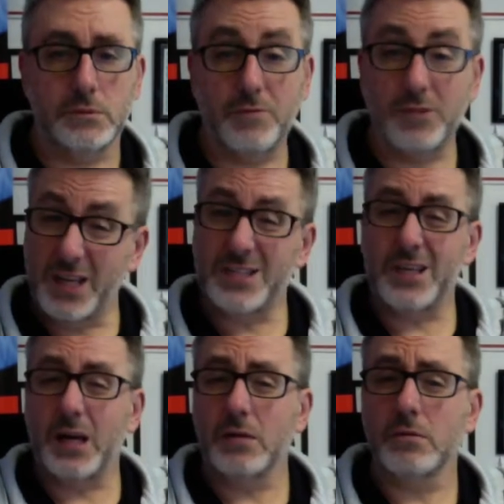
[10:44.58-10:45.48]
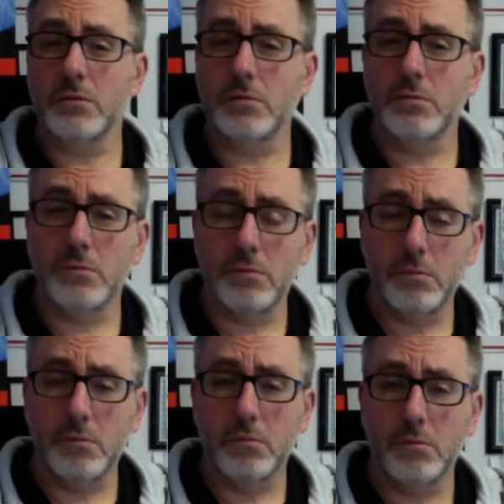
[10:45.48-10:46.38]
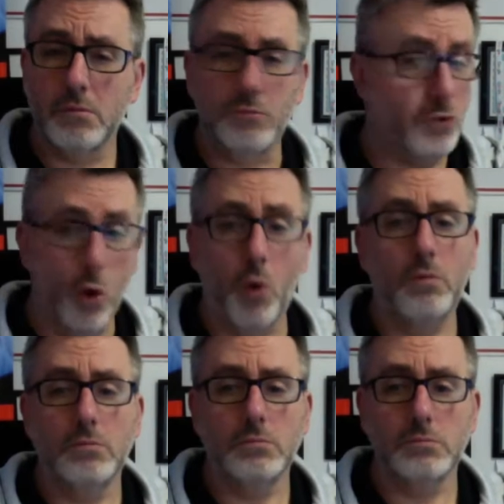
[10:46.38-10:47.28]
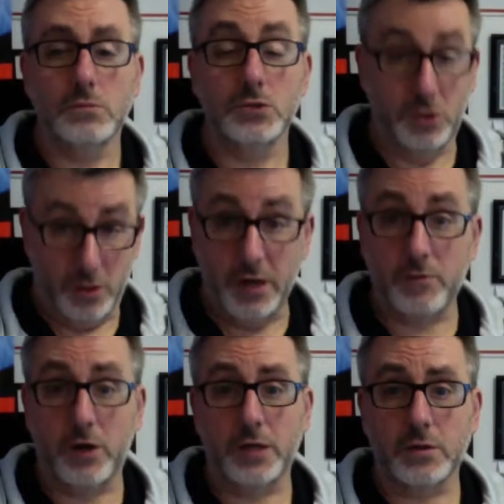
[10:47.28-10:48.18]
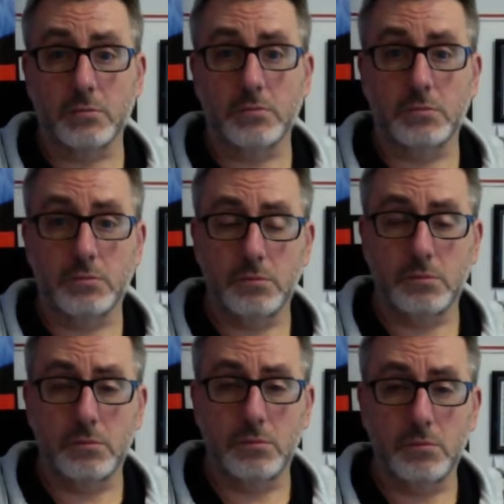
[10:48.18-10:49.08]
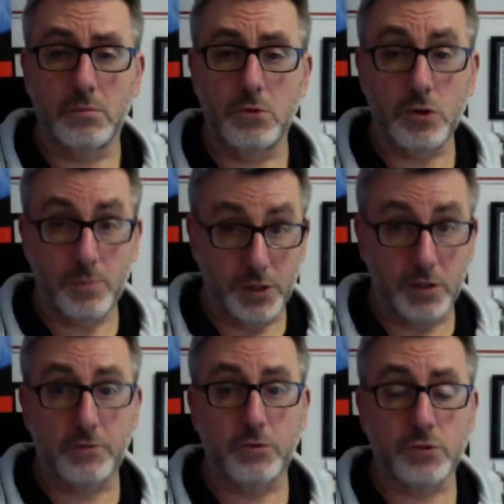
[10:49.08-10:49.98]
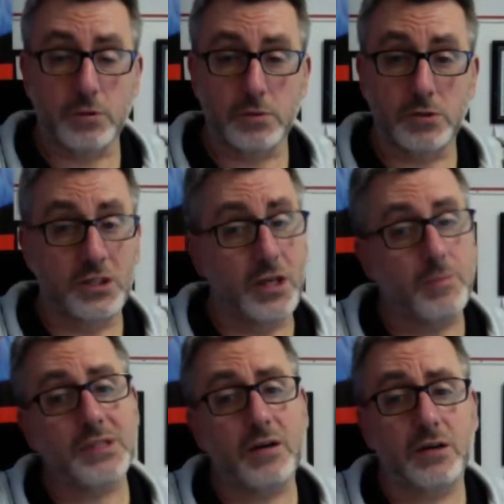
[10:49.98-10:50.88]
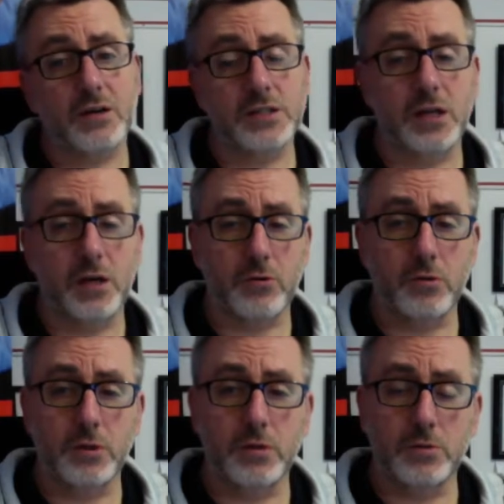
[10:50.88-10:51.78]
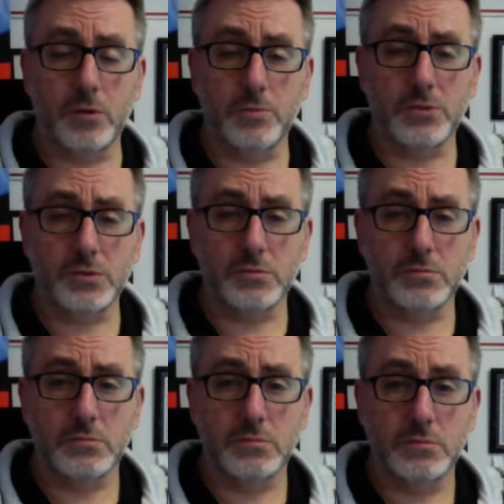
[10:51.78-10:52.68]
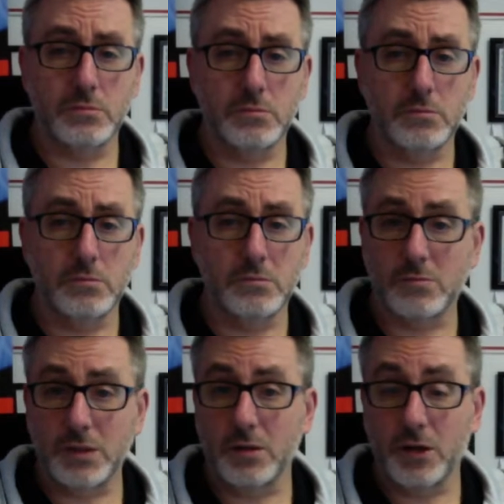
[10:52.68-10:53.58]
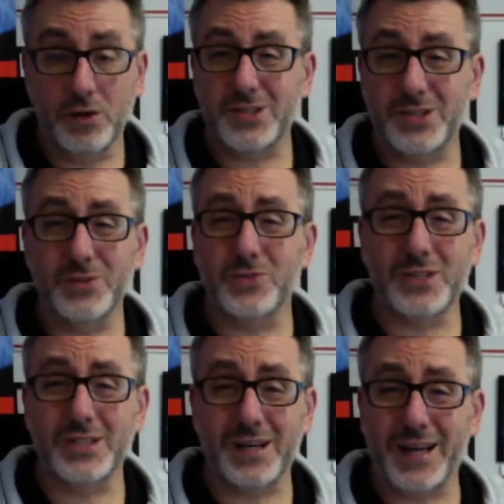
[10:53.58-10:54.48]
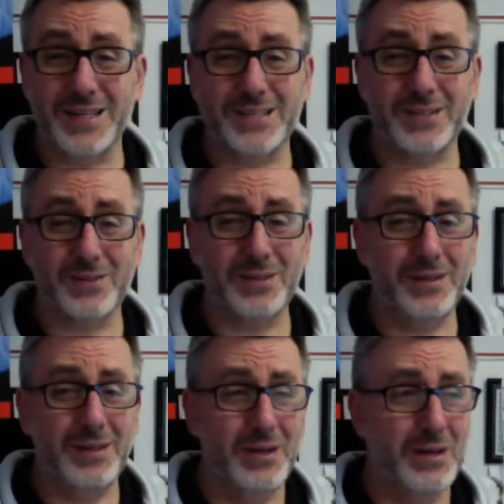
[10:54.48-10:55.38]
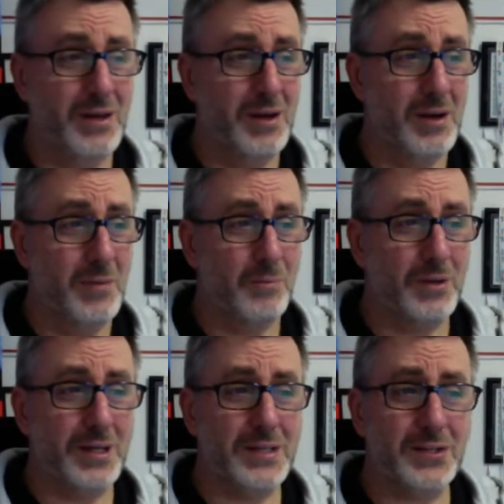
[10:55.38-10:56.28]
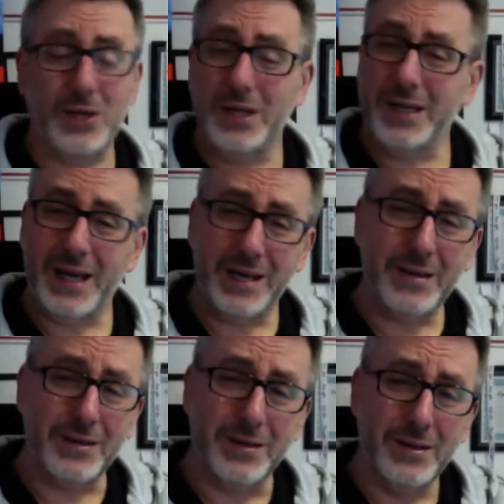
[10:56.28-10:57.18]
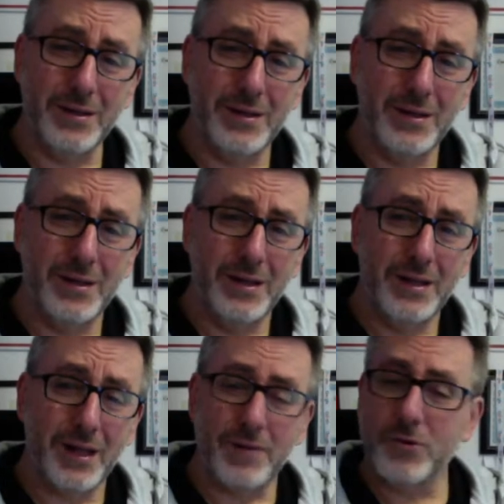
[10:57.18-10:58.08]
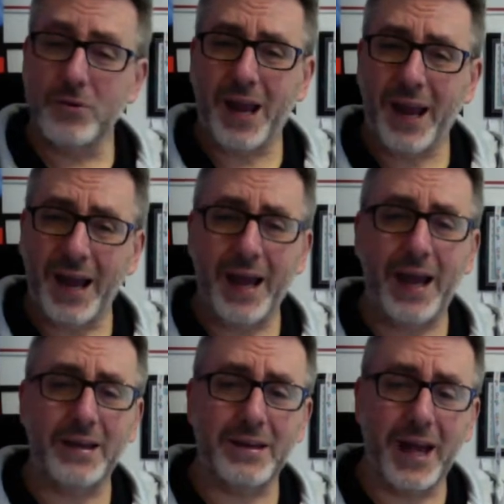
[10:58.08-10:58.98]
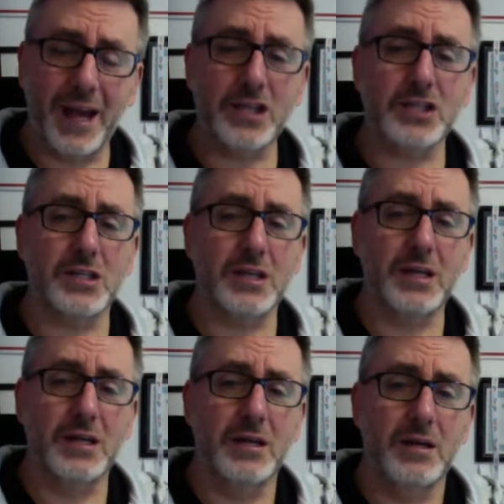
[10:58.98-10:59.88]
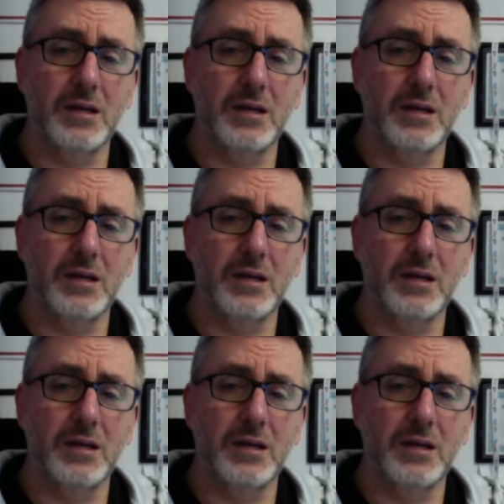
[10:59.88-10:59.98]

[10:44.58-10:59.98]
Have you tested that? No. So you're clairvoyant. You can predict the future. Could you tell me Saturday night's lottery numbers? Right? I know it sounds very sarcastic, right? But it is kind of that, isn't it? Like if you can't actually